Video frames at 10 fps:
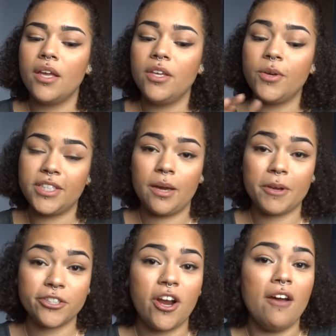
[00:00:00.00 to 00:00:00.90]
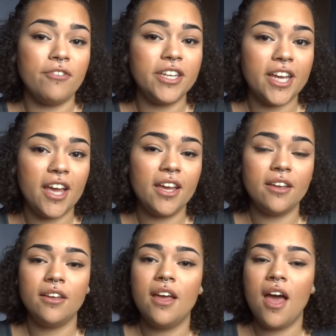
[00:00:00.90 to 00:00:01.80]
You can take a picture every day
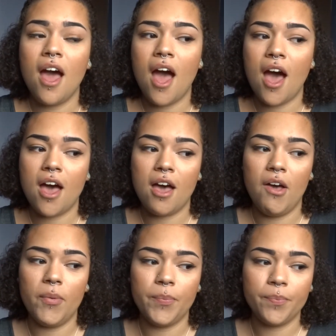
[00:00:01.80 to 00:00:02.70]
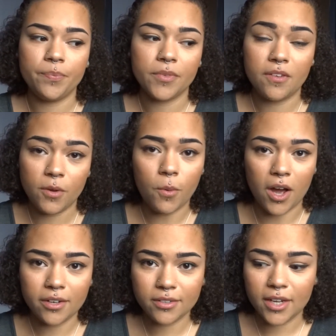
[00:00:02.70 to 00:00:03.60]
if you
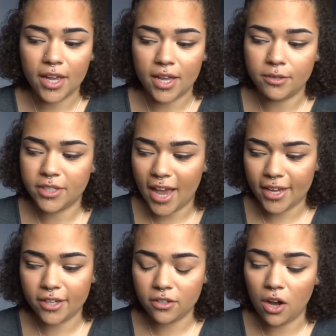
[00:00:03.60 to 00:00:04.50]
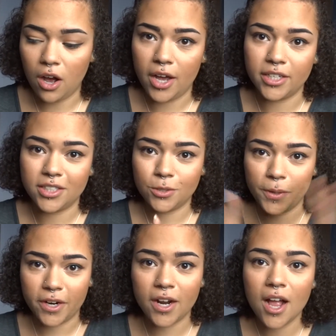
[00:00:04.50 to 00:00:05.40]
want and tag it on
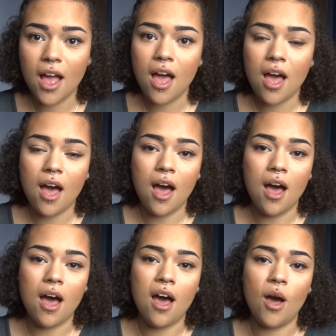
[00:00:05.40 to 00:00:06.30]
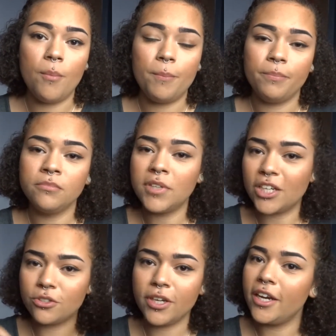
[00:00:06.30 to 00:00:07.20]
Twitter,
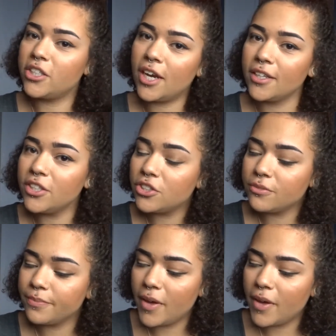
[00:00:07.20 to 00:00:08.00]
Natural Hair Challenge.